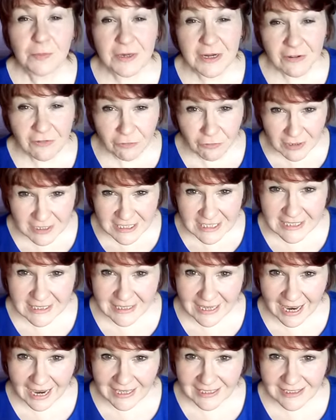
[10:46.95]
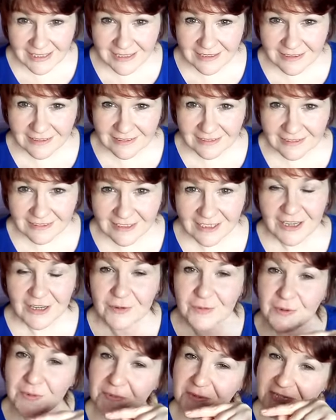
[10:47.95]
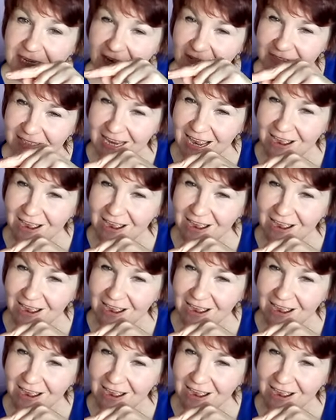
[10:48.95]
But if we did that, we would have